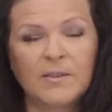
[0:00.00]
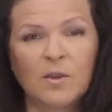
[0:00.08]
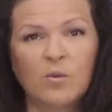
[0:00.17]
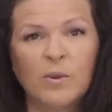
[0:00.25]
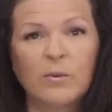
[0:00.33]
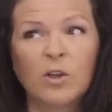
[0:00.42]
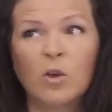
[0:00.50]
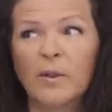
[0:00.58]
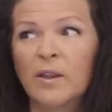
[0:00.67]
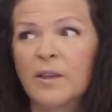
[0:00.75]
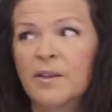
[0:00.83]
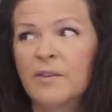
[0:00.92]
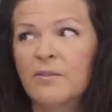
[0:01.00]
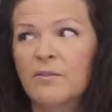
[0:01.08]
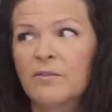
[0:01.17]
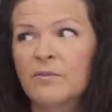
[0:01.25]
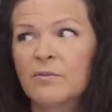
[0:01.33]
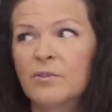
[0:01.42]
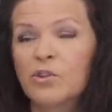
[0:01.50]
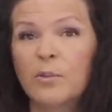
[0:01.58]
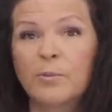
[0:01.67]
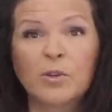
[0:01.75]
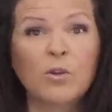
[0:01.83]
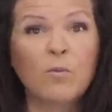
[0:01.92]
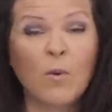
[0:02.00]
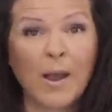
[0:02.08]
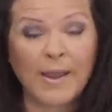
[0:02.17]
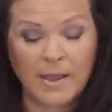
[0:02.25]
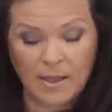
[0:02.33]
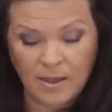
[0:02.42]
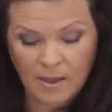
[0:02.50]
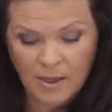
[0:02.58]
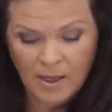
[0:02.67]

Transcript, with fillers: So we were going on a trip to Hawaii